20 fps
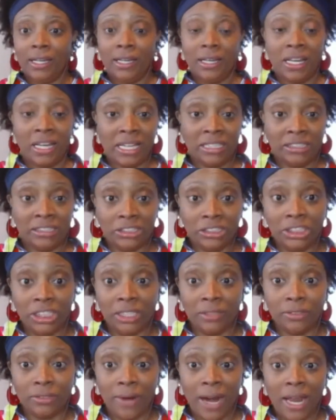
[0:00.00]
against the
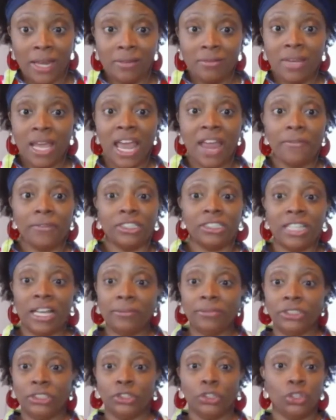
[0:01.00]
Chiefs, right? Eight
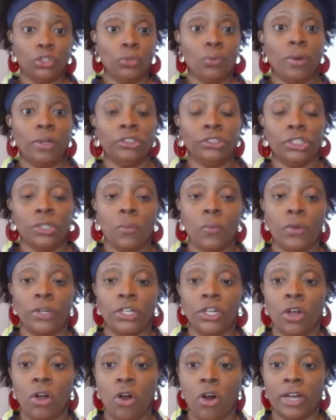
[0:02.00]
receptions, 201
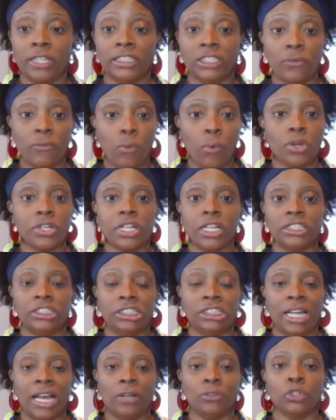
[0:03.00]
yards, four
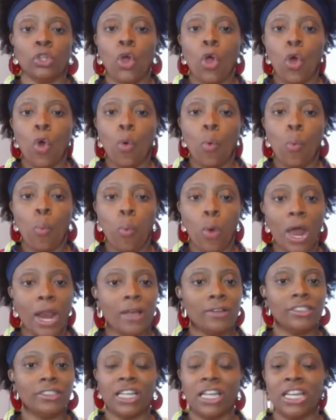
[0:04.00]
touchdowns. What
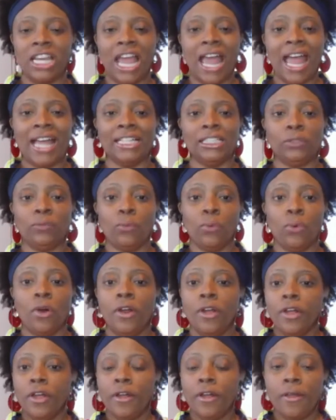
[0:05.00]
else can you ask for?
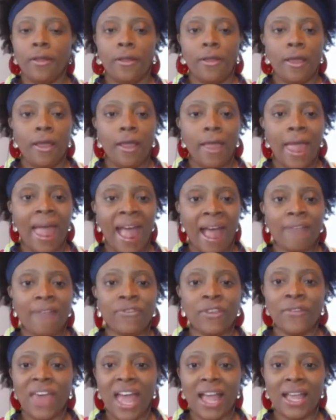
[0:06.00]

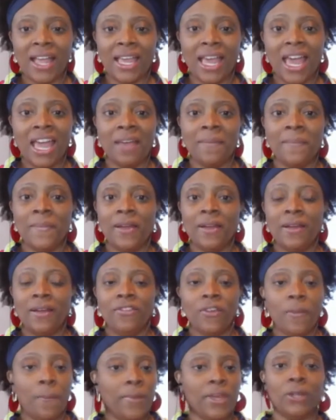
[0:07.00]
After that game,
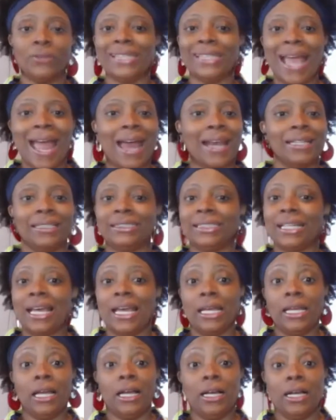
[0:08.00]
the Bills had to
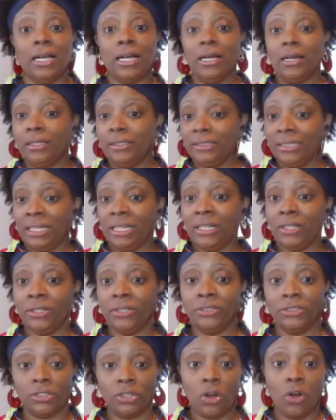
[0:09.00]
say, uh,
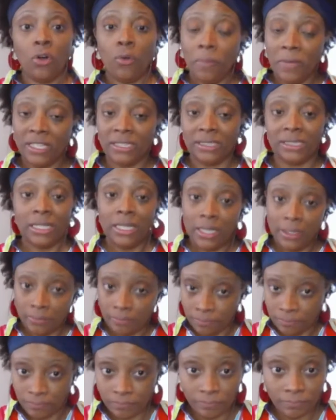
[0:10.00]
Sanders, Cole
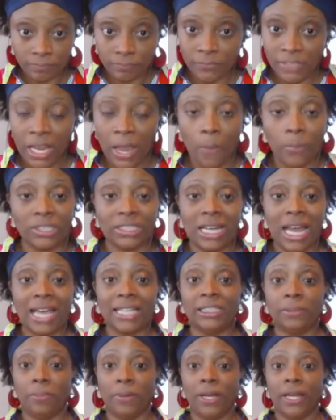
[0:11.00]
Beasley, it was
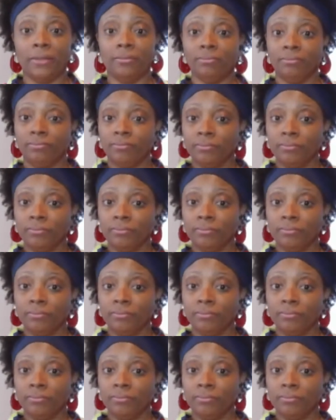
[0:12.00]
nice, but